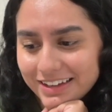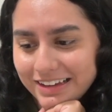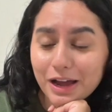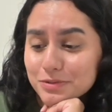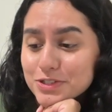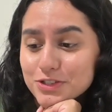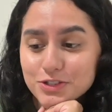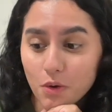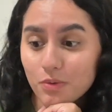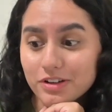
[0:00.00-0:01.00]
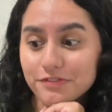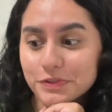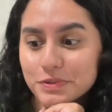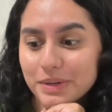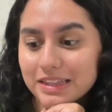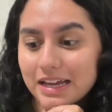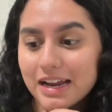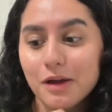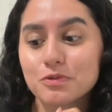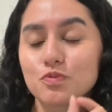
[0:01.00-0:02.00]
I was so confused by that.
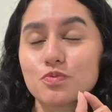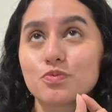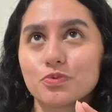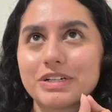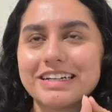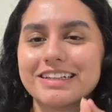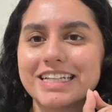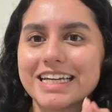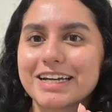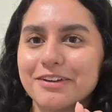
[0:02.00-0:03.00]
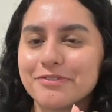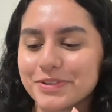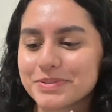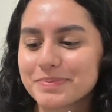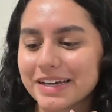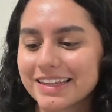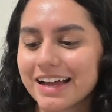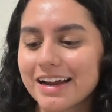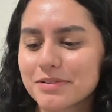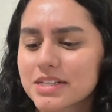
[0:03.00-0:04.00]
I was really confused by
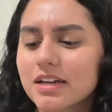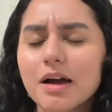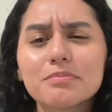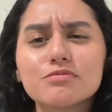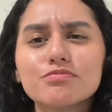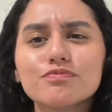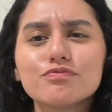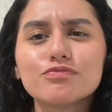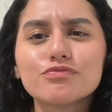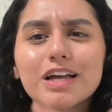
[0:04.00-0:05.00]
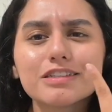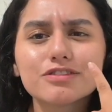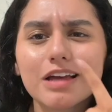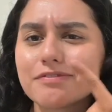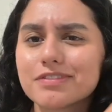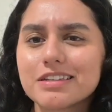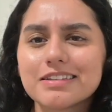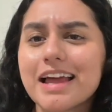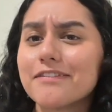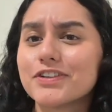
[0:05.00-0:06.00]
that. I was like,
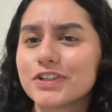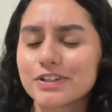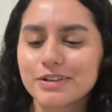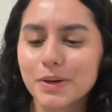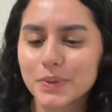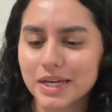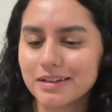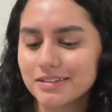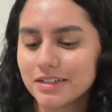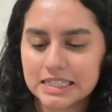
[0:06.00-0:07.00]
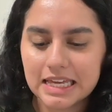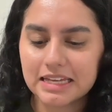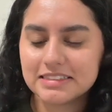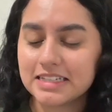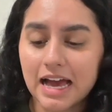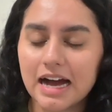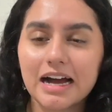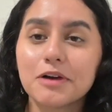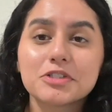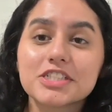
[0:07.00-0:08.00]
I'm never, okay. Yeah,
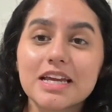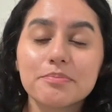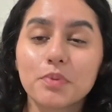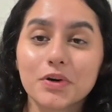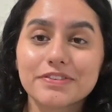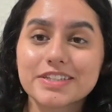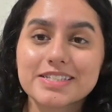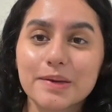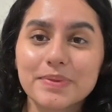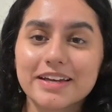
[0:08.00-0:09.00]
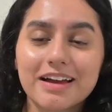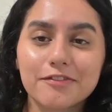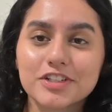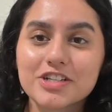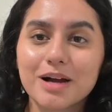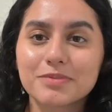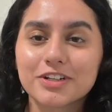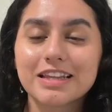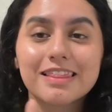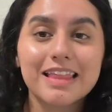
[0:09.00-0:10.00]
I was just getting bored of the same thing every chapter,
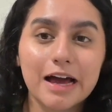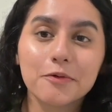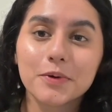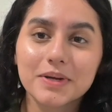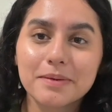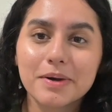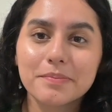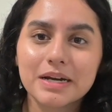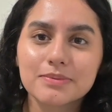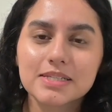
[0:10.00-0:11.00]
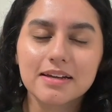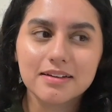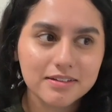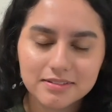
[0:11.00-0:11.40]
and then that quote came up and I was like,